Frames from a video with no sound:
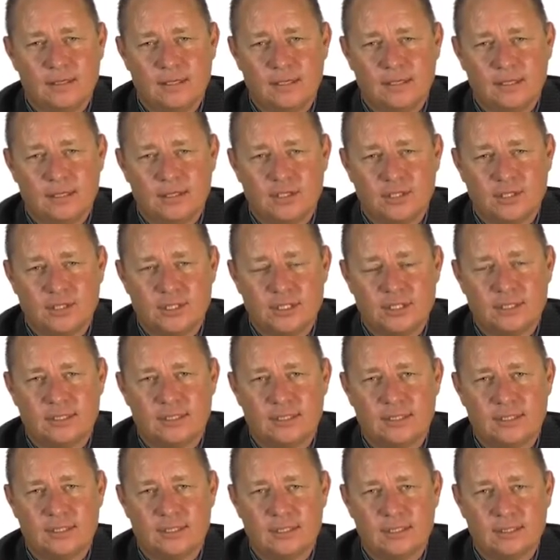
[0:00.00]
It's just
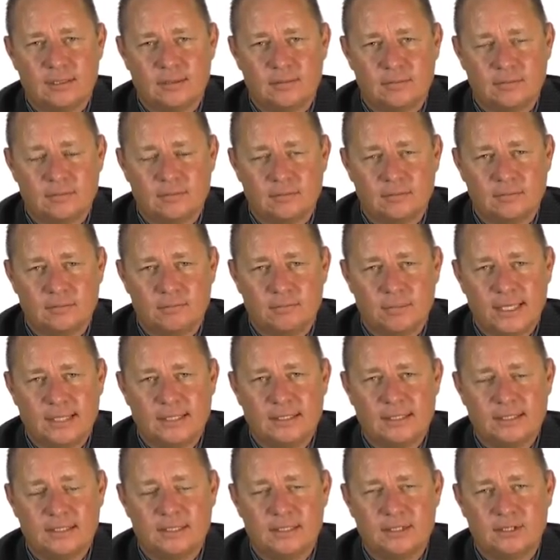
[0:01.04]
a
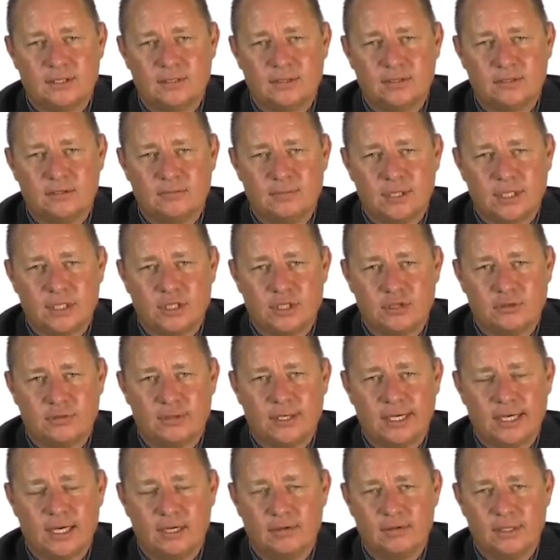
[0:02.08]
basis to make
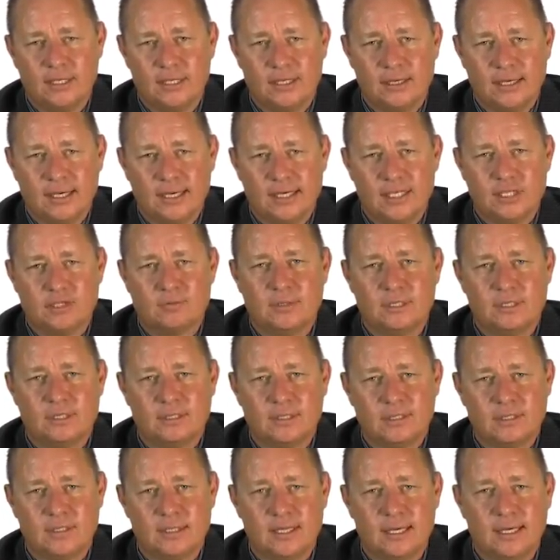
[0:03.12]
sure our engagement
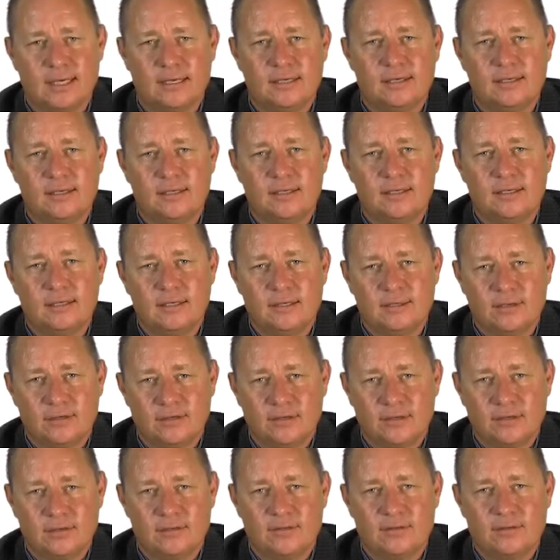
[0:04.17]
is done
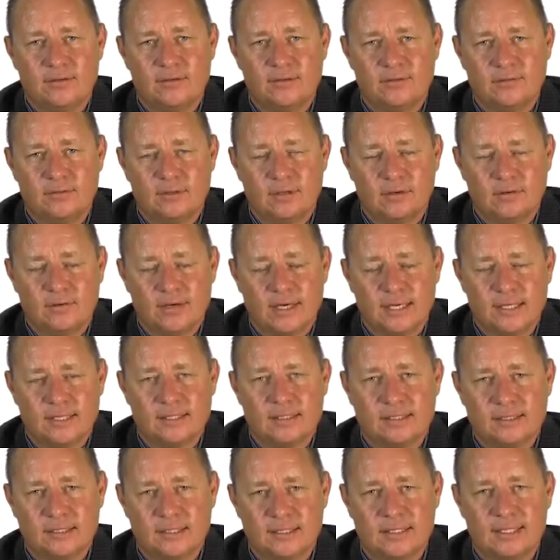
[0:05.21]
on the right
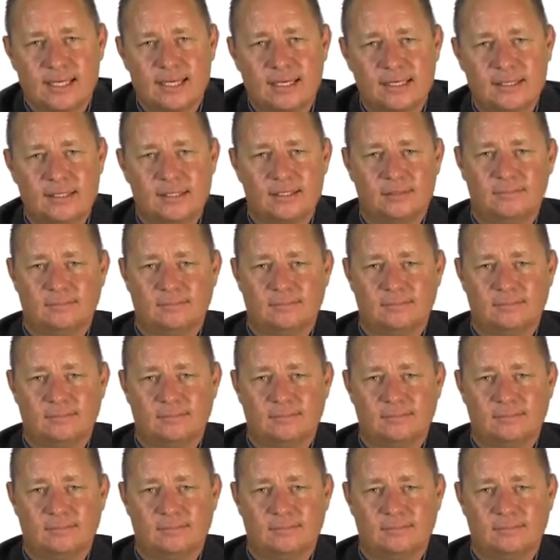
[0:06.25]
standard.